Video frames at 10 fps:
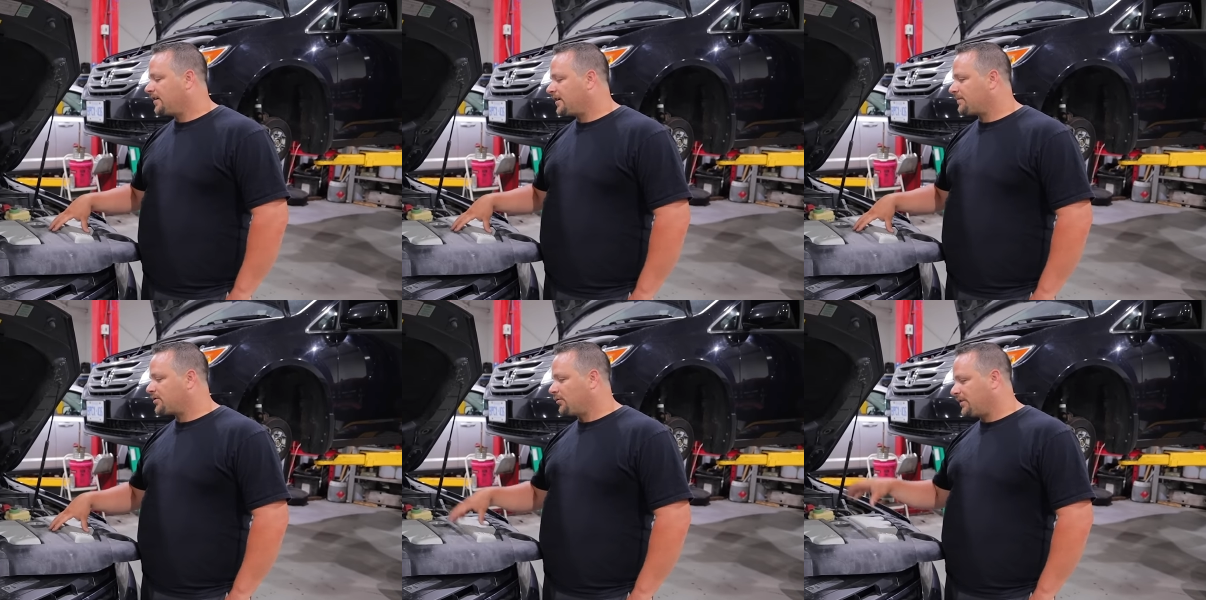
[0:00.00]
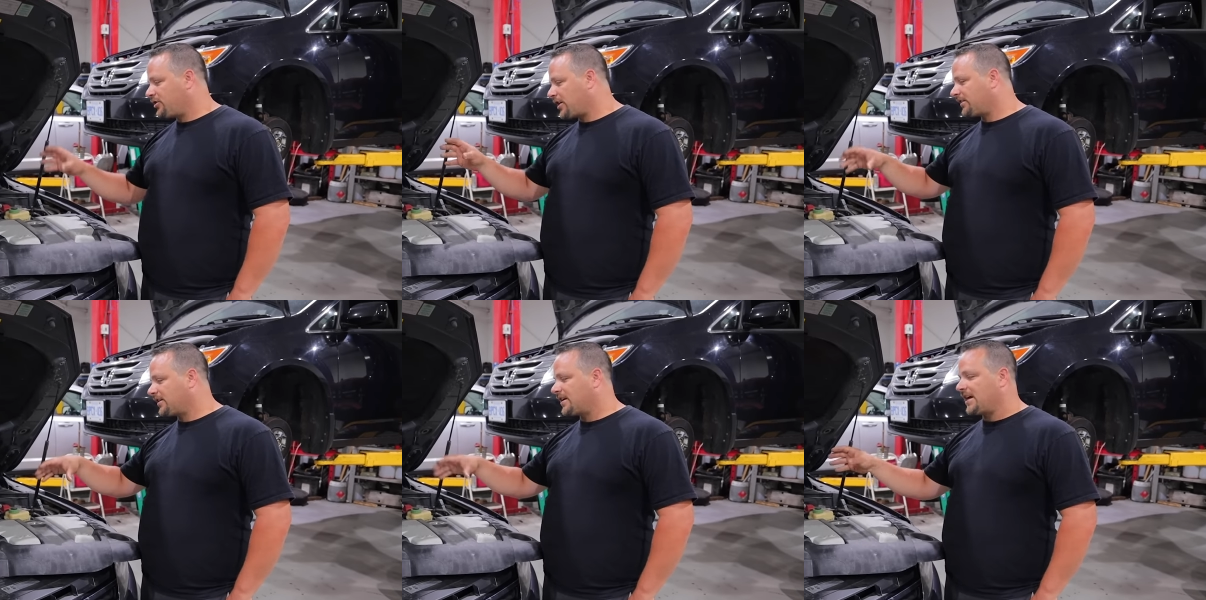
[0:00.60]
Um, so we
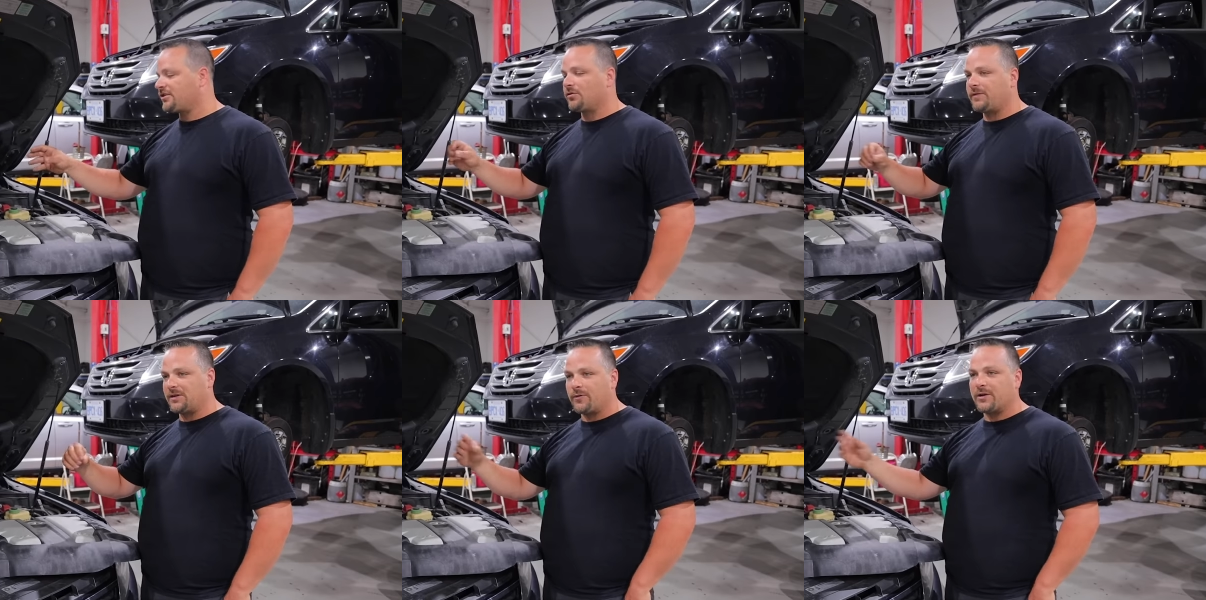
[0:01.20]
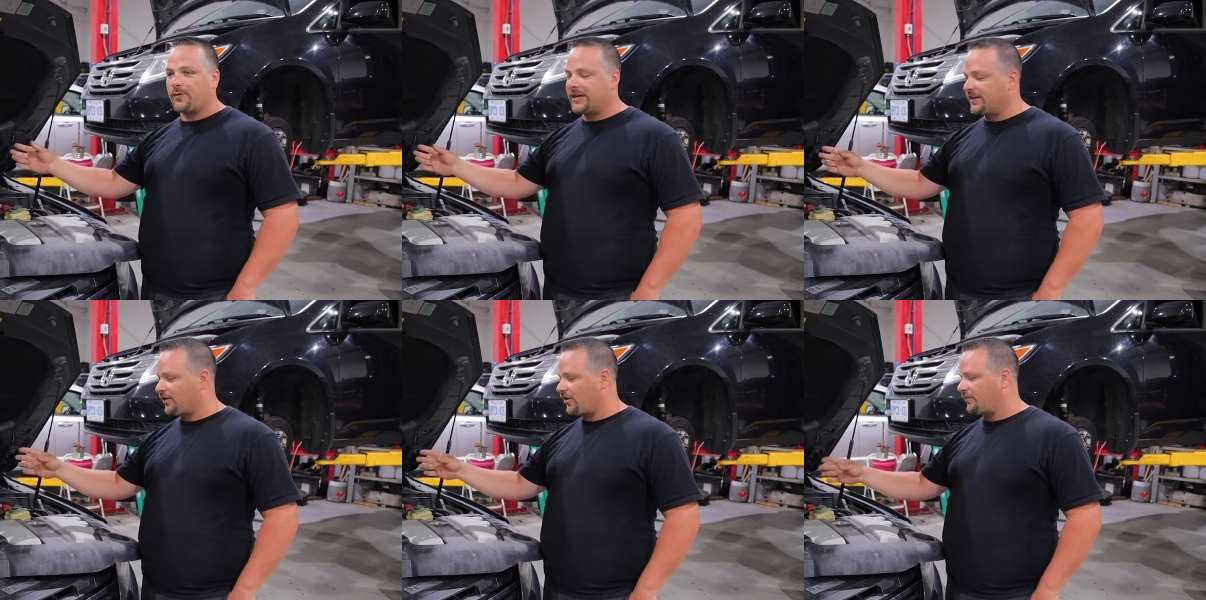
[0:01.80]
check the connector, we
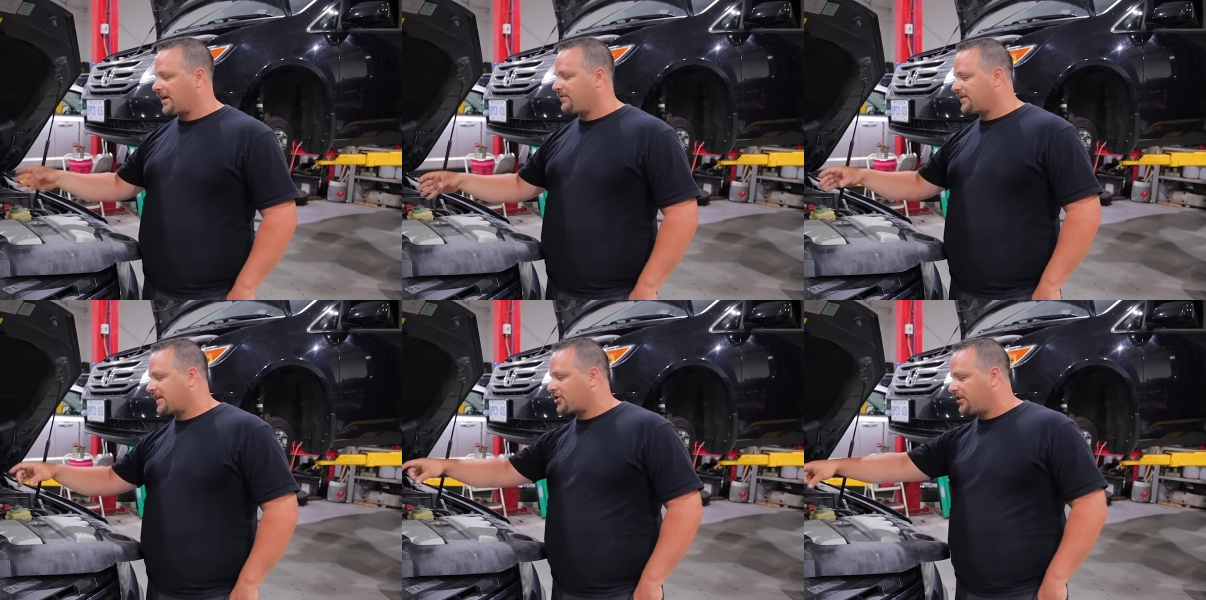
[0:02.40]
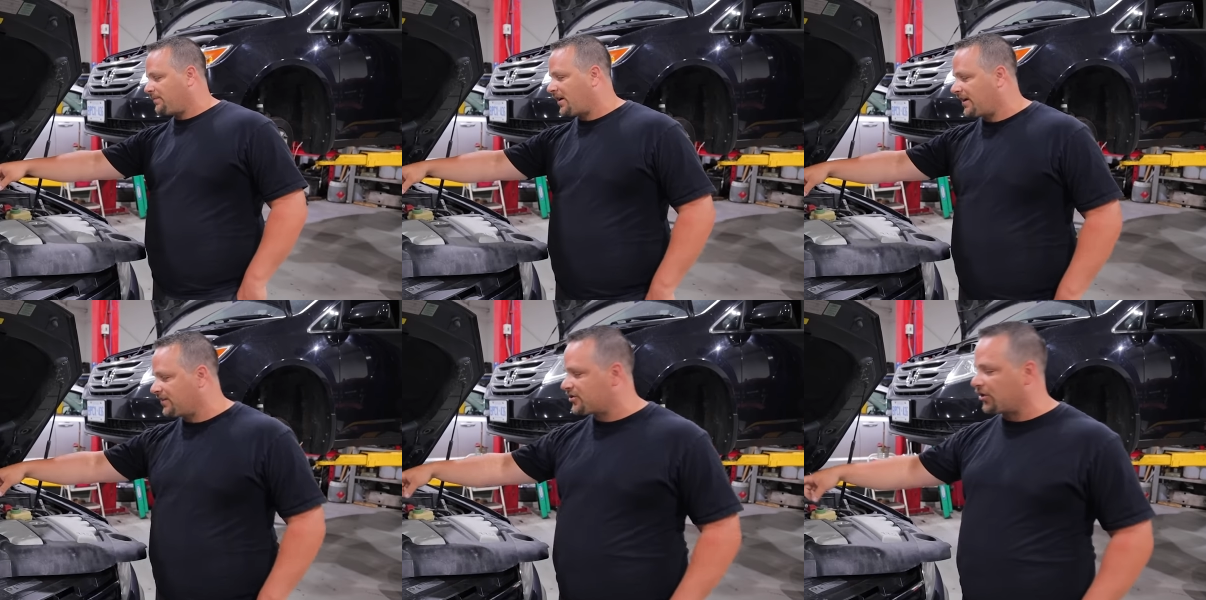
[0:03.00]
wiggle it all around. It's actually
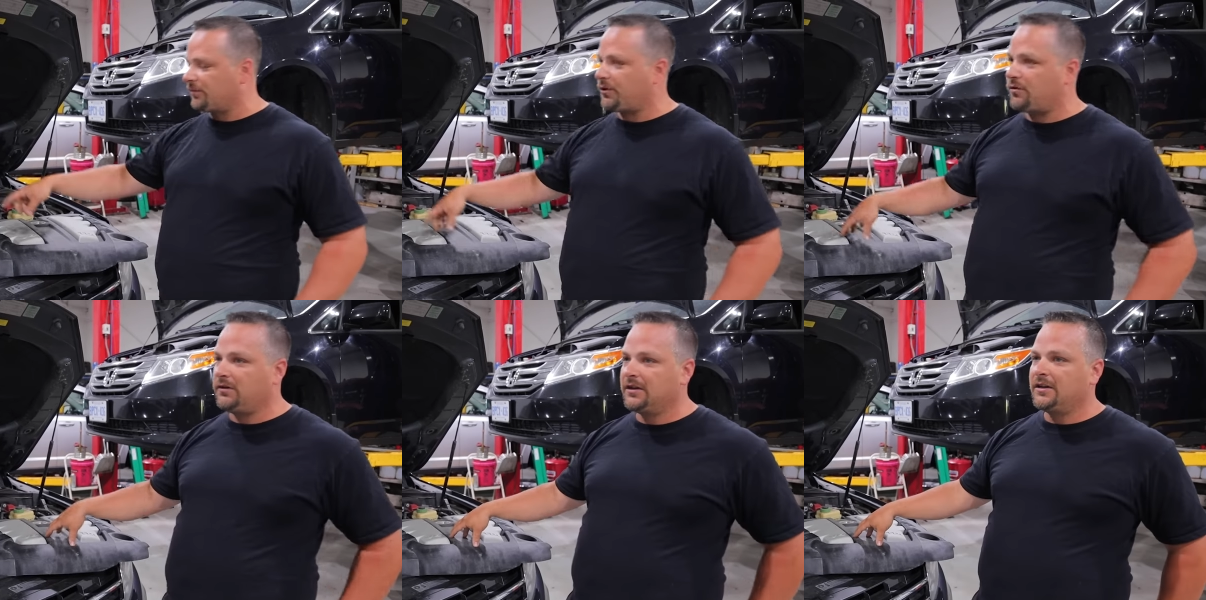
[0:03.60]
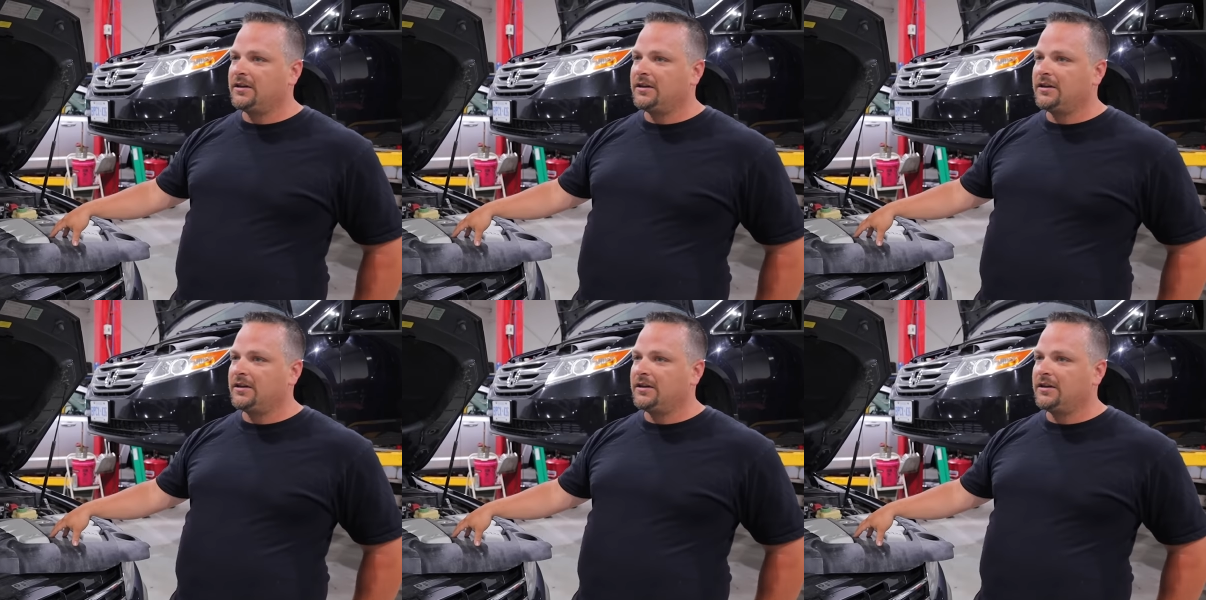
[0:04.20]
behind the turbo.